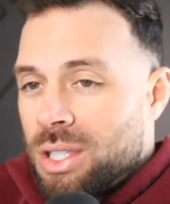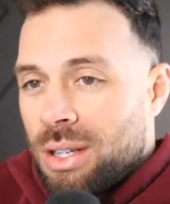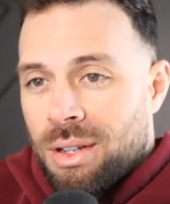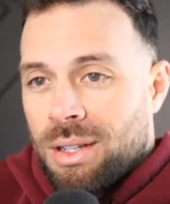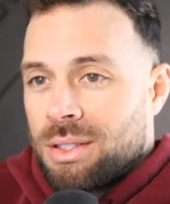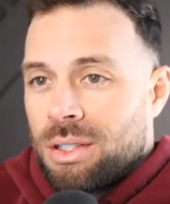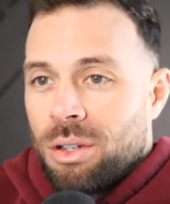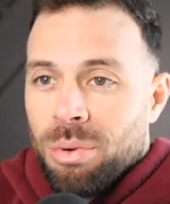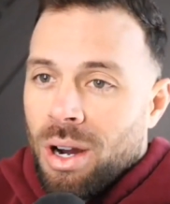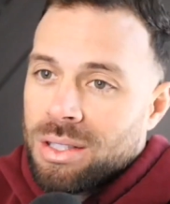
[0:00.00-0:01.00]
dividends in your
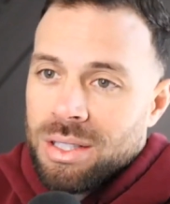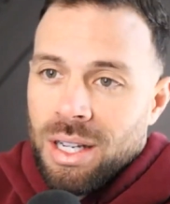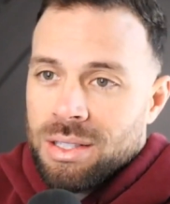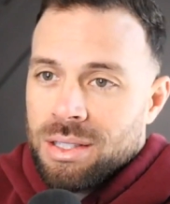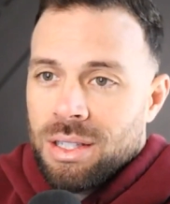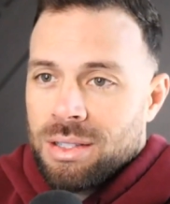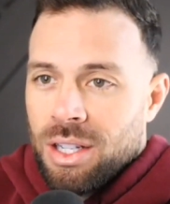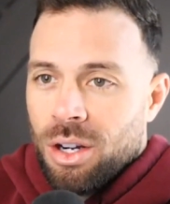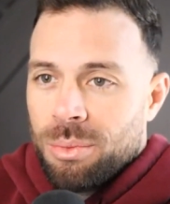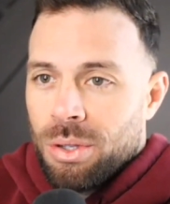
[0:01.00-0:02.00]
process to
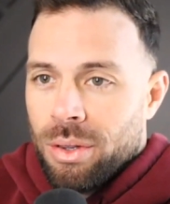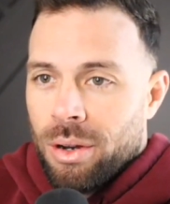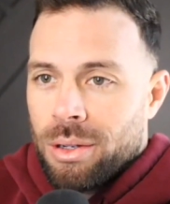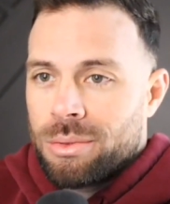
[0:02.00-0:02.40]
help you along.